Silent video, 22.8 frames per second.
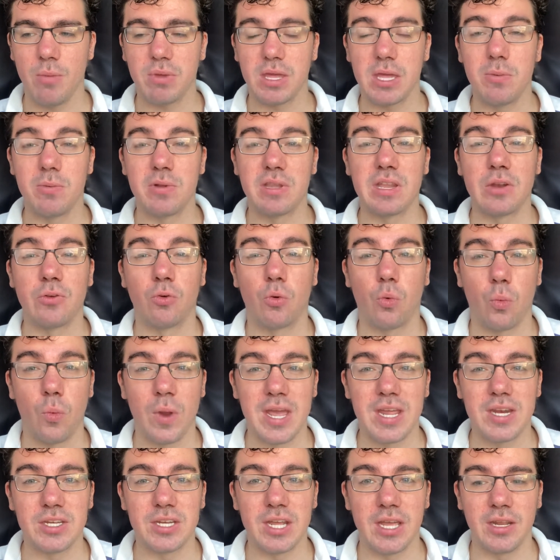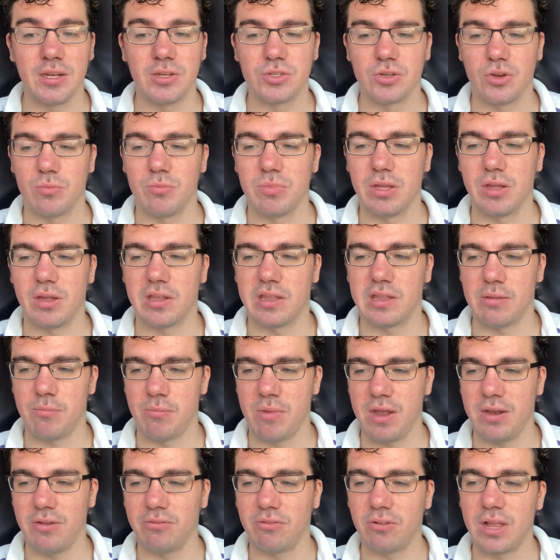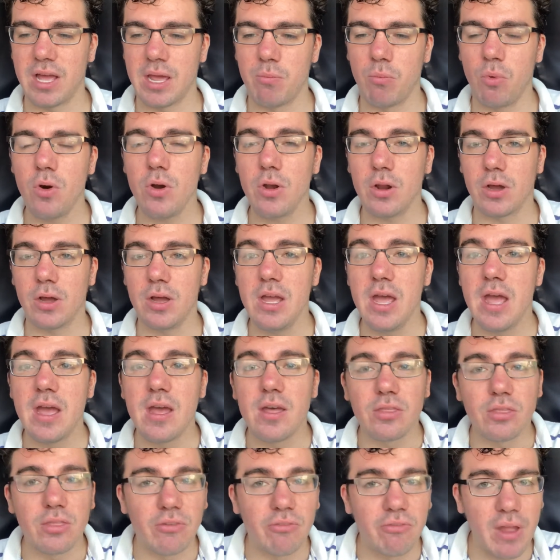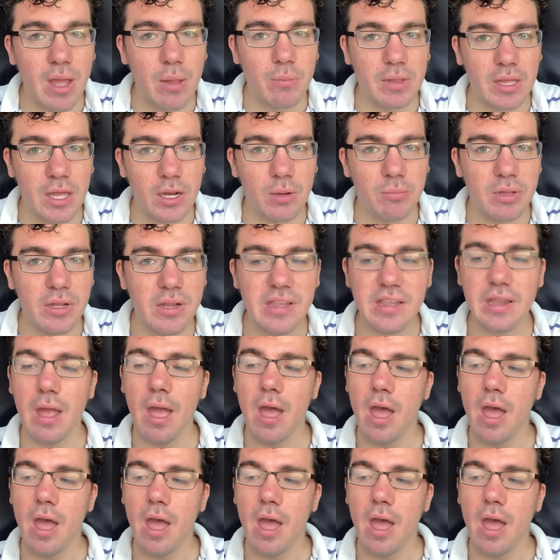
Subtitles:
he was in great danger because the men of Clan Morna, the family enemies,